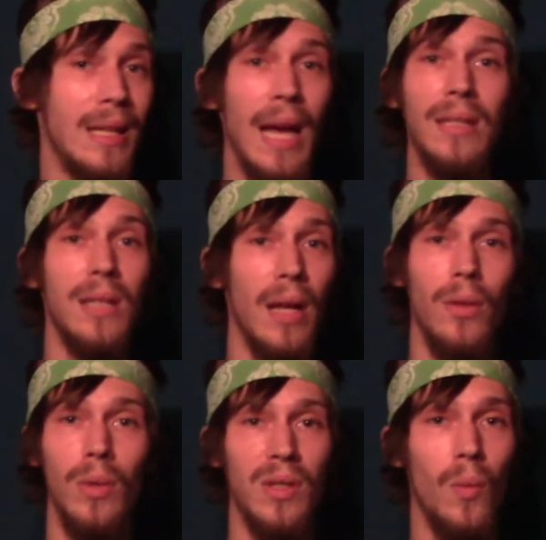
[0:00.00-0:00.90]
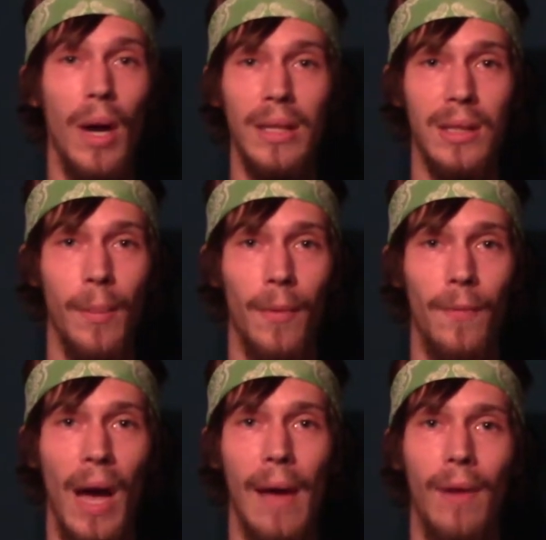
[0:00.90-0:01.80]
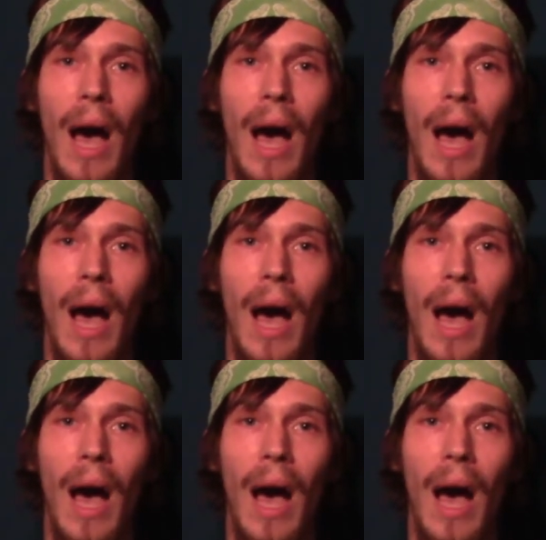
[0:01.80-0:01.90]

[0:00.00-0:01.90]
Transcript: and that's not the reason why it's number 5.